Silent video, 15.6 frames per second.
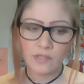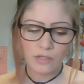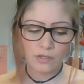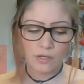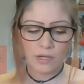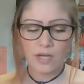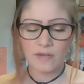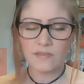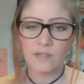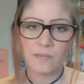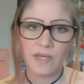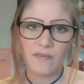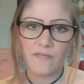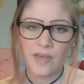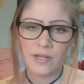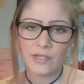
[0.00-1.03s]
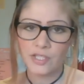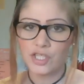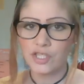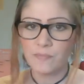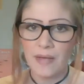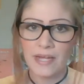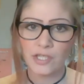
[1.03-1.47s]
You don't have to be a fancy
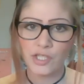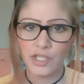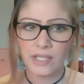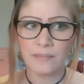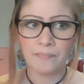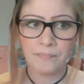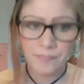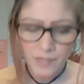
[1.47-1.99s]
smancy.